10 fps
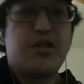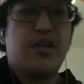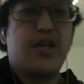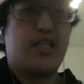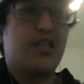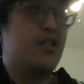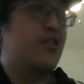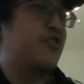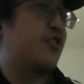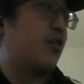much like
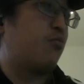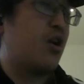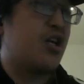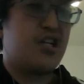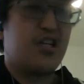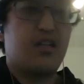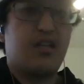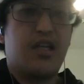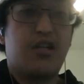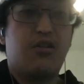a Hassan Reddick
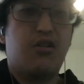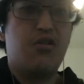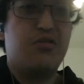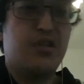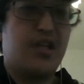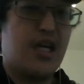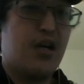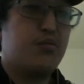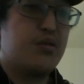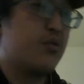like clone. Like
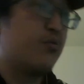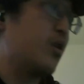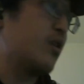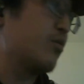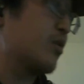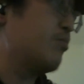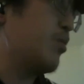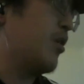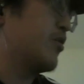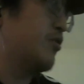that would be what he would
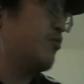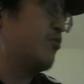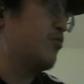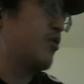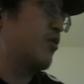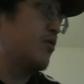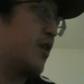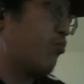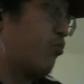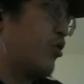compare to, so they could
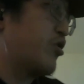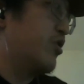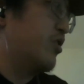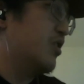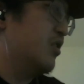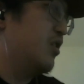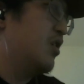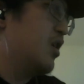just rush on the.